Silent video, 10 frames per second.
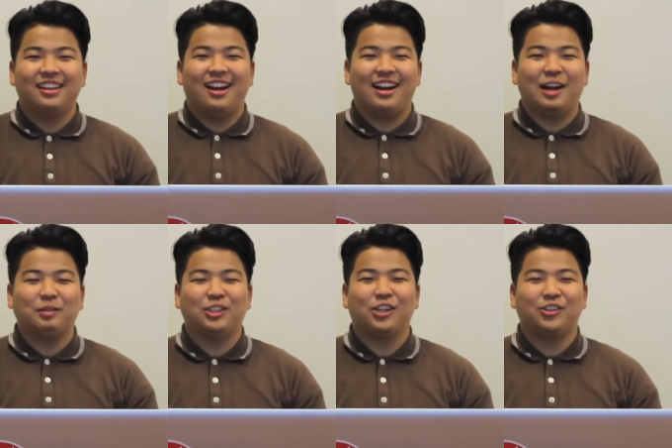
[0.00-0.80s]
Hi,
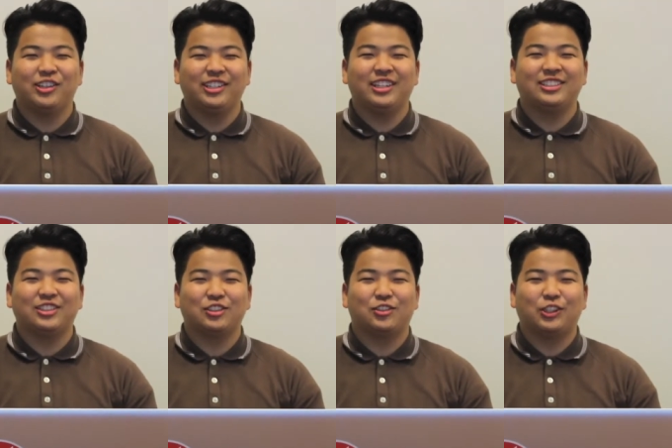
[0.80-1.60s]
I'm John Green, and
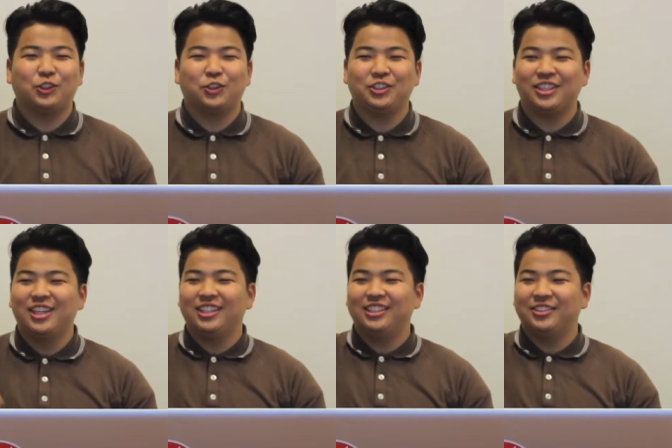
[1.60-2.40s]
this is Crash Course
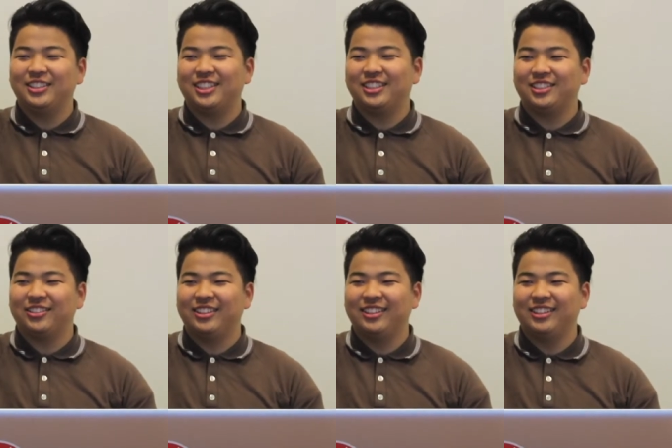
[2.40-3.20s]
U.S.
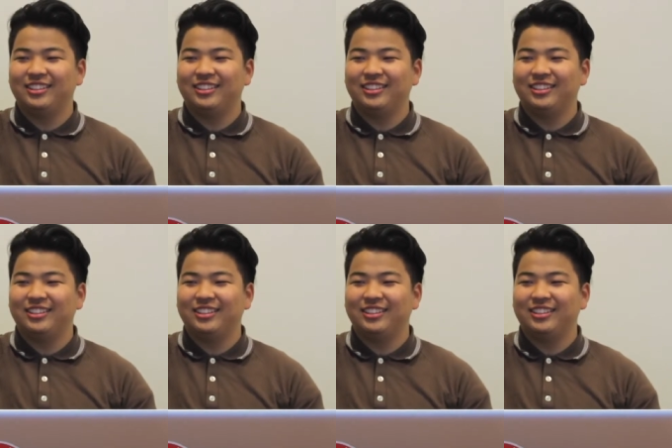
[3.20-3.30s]
History.